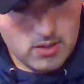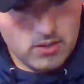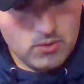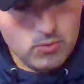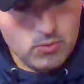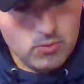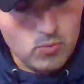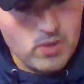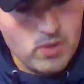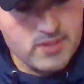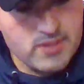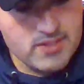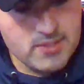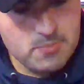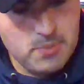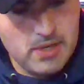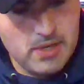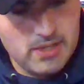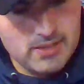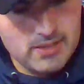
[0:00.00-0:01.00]
Once
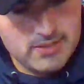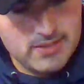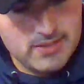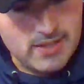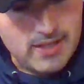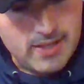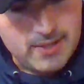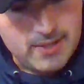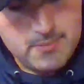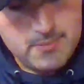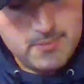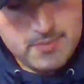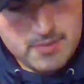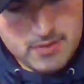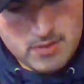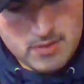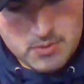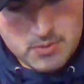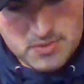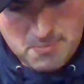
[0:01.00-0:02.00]
upon a time,
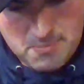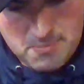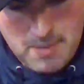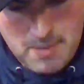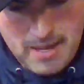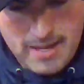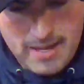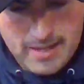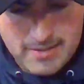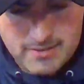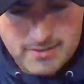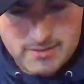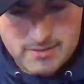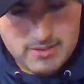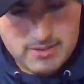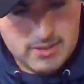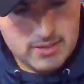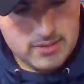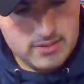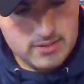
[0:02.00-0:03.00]
there was a man
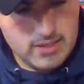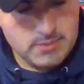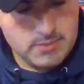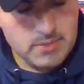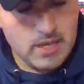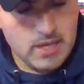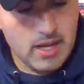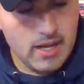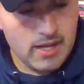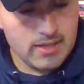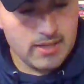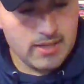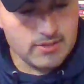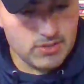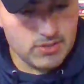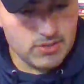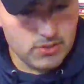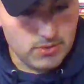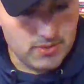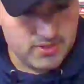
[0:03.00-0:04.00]
named Hans
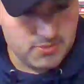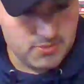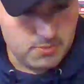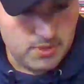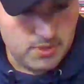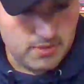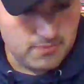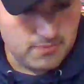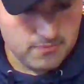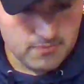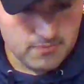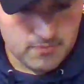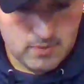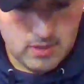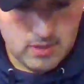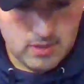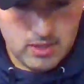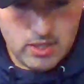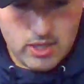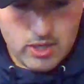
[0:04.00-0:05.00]
Crispin
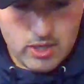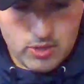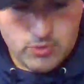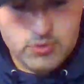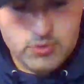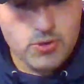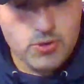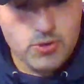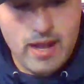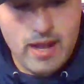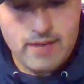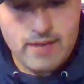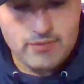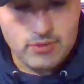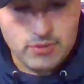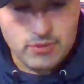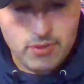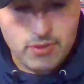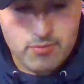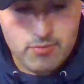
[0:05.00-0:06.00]
who
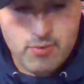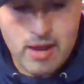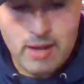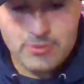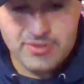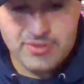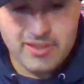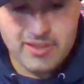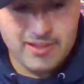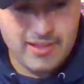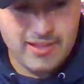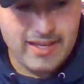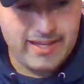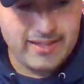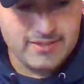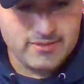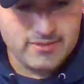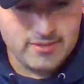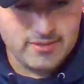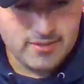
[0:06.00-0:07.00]
traveled throughout the
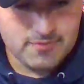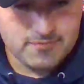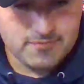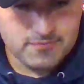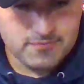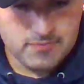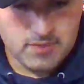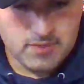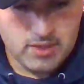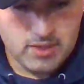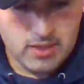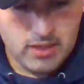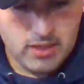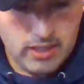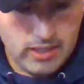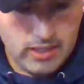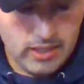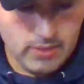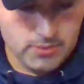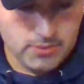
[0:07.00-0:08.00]
land.
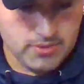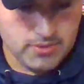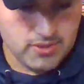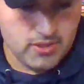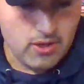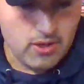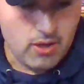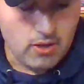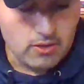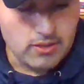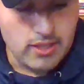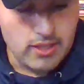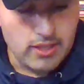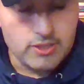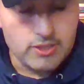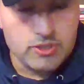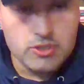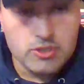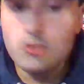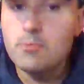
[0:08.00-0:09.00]
He was called a
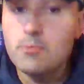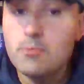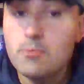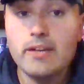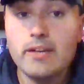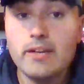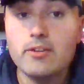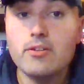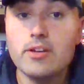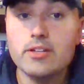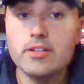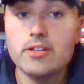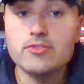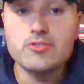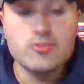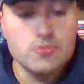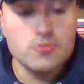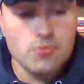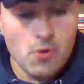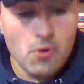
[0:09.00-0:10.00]
shoemaker
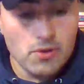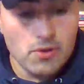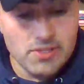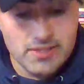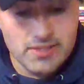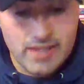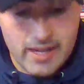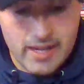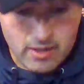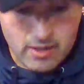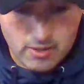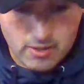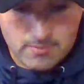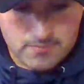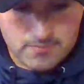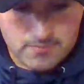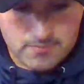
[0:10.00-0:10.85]
extraordinaire